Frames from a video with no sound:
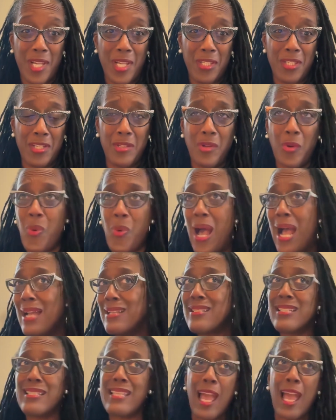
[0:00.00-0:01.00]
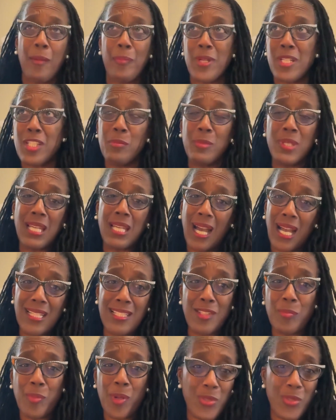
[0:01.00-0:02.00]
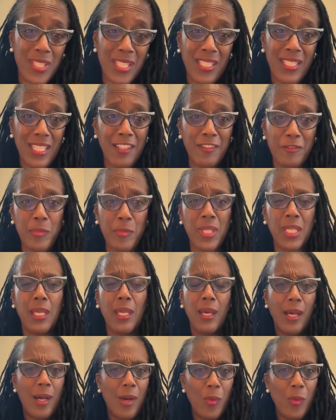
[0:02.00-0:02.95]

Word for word: You know, what is happening to me? God's supposed to love me.